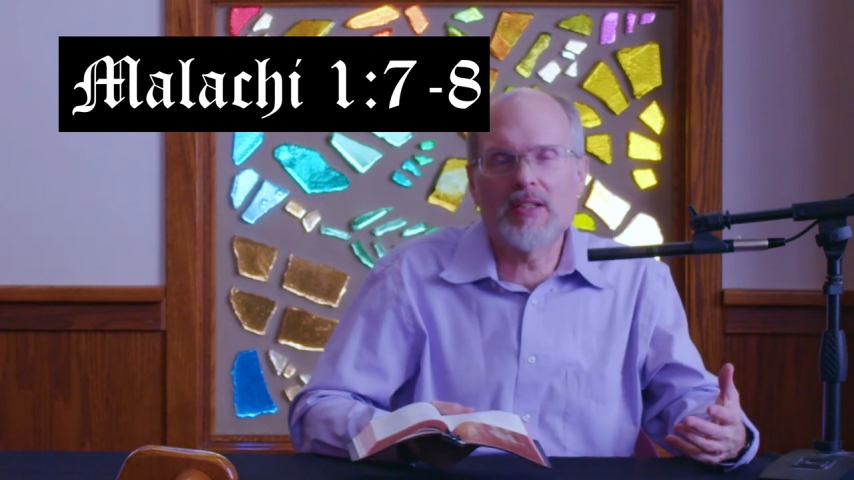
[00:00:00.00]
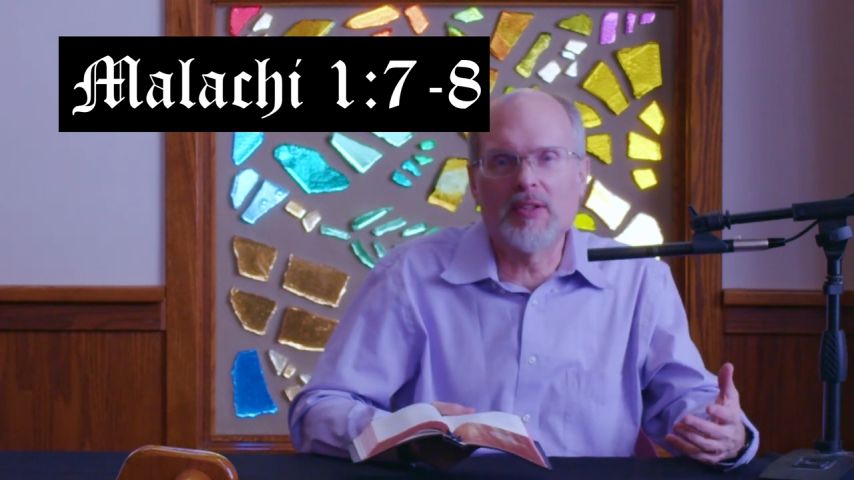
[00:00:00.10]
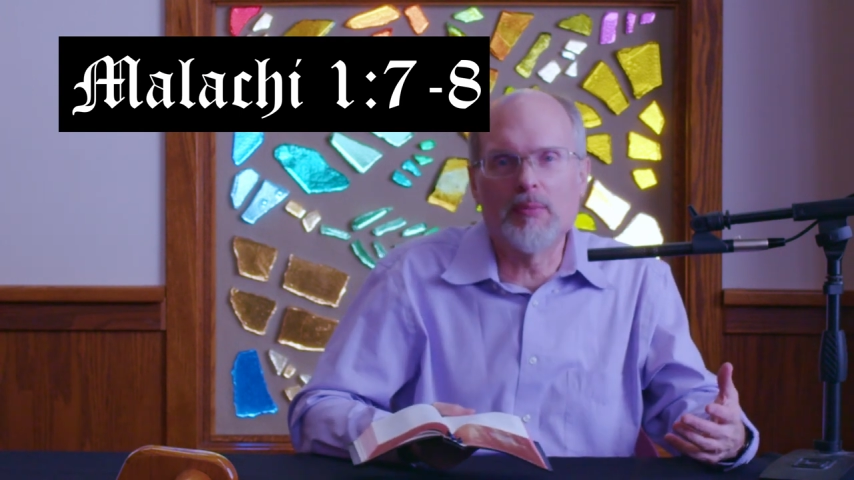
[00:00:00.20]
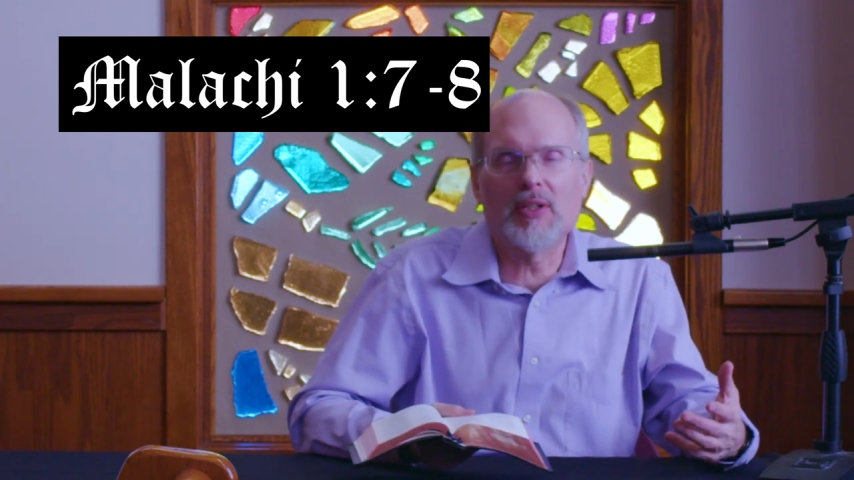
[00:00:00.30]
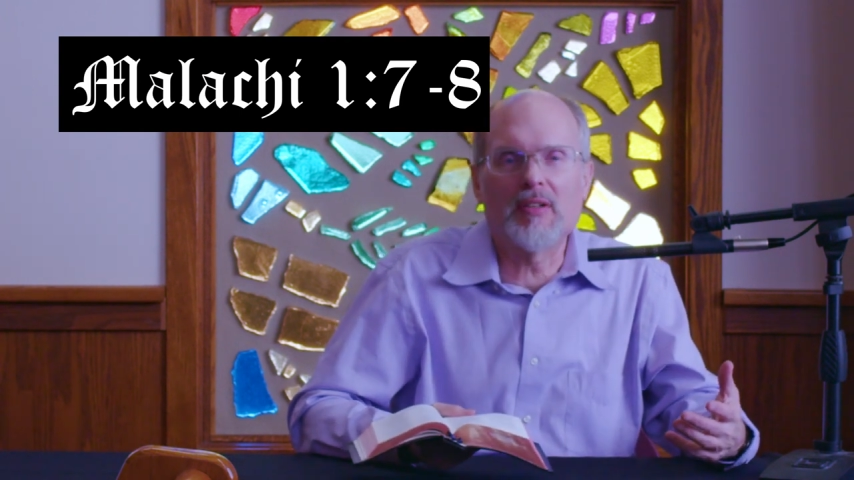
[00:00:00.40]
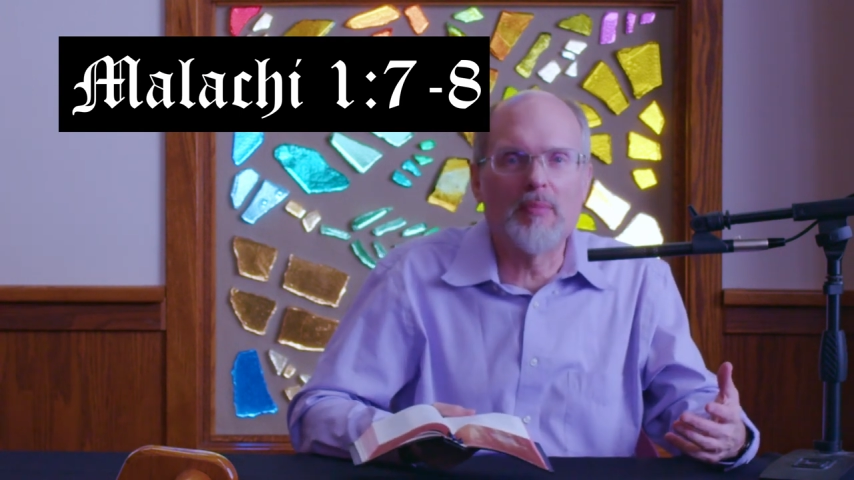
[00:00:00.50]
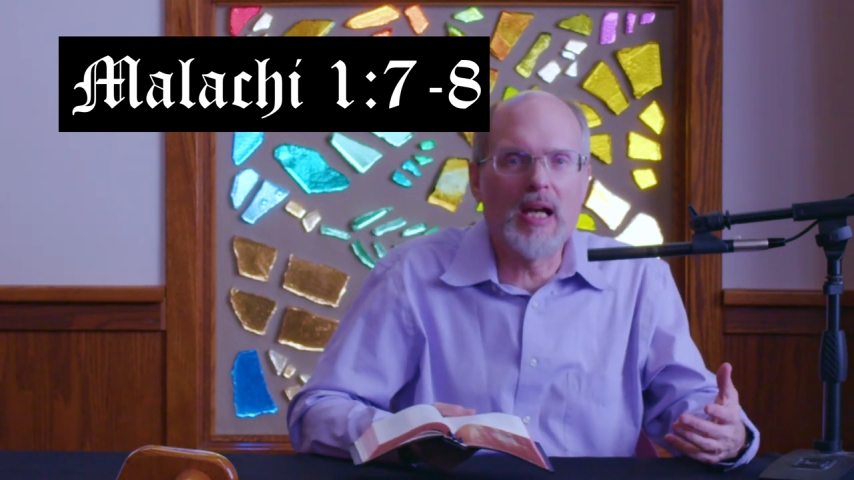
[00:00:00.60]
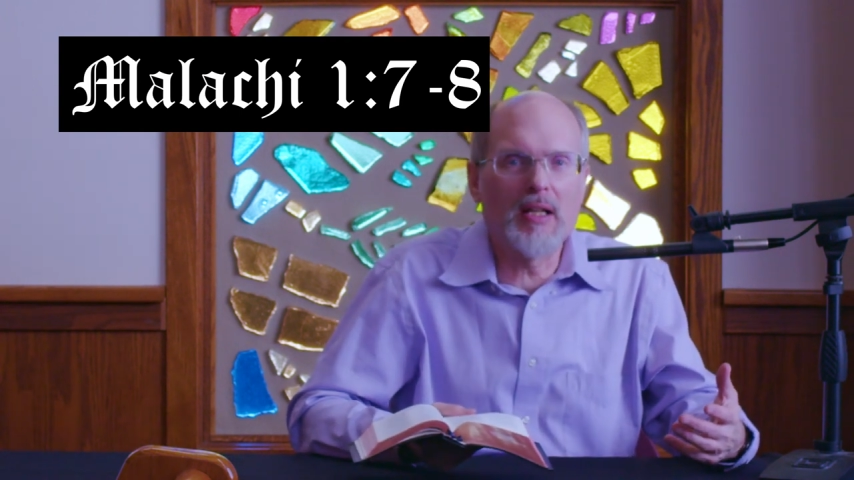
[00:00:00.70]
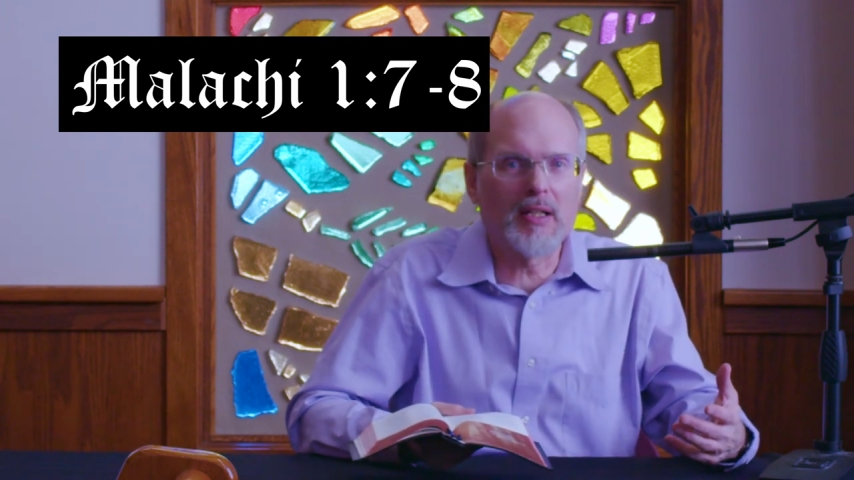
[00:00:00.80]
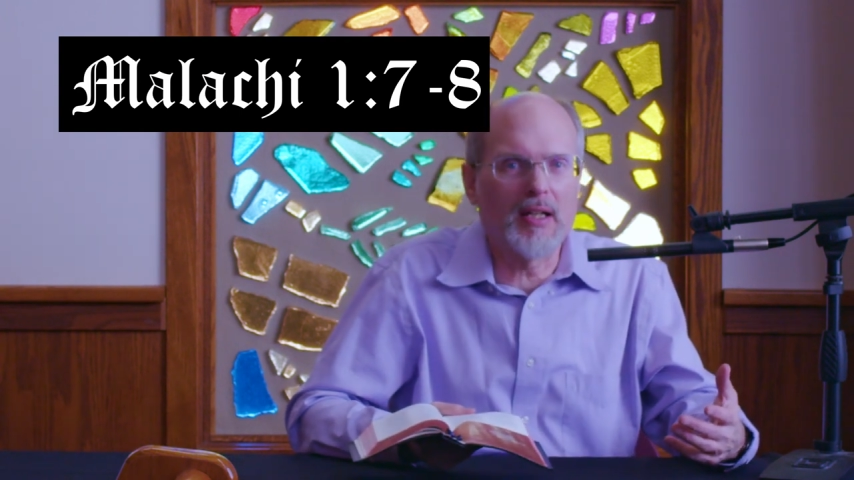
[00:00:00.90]
to the book of
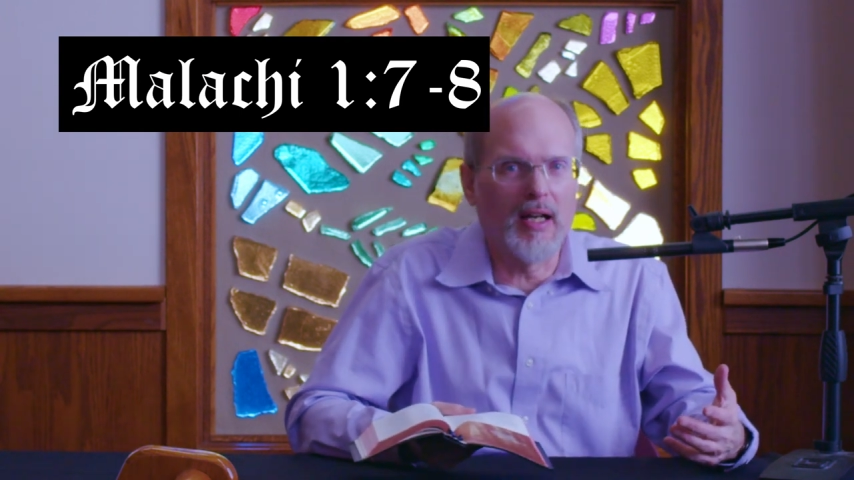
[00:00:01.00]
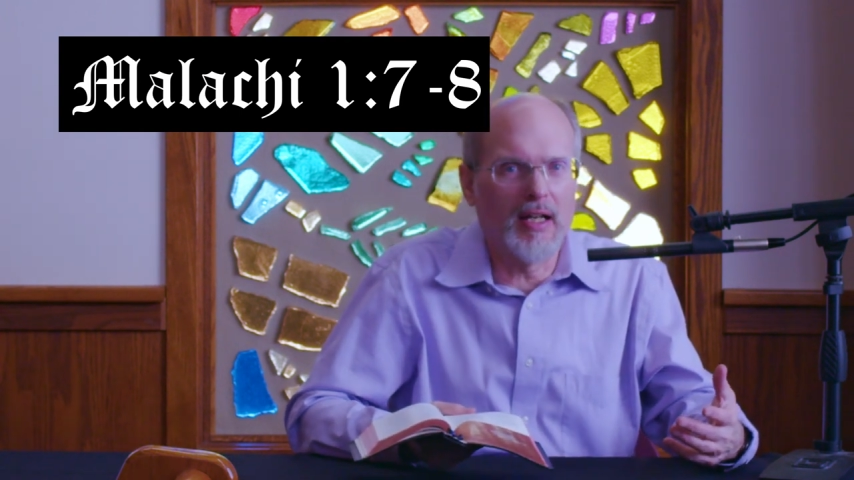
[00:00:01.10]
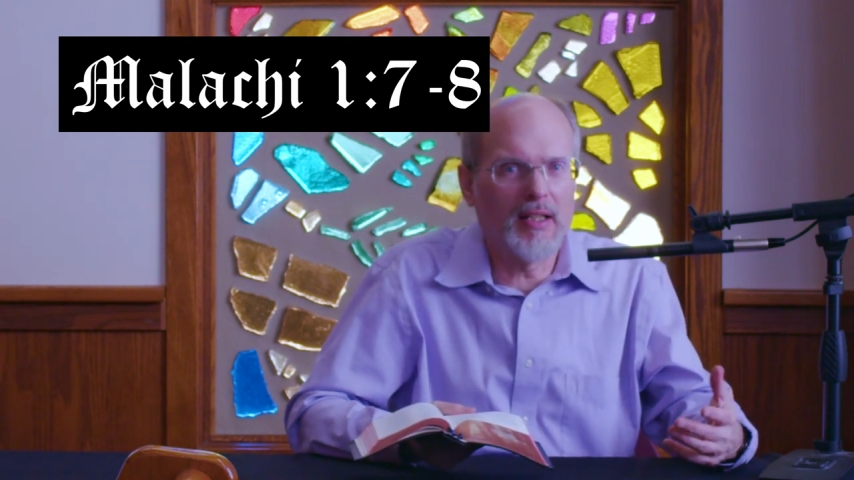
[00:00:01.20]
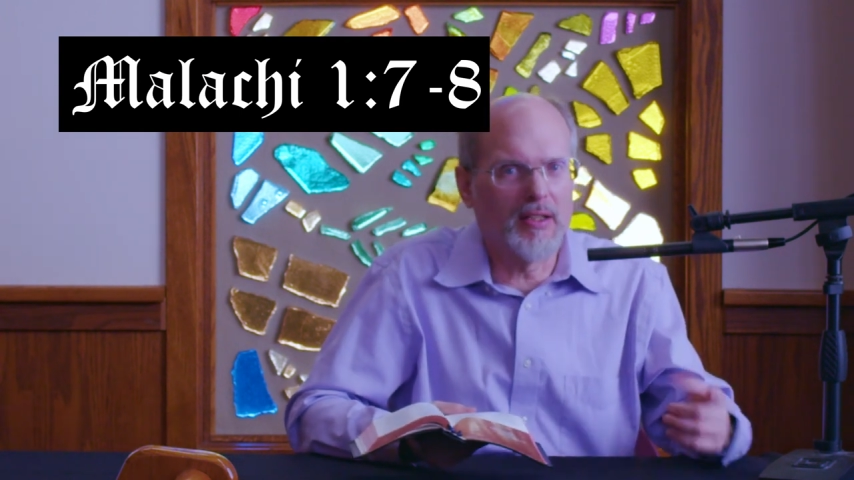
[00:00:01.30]
Malachi.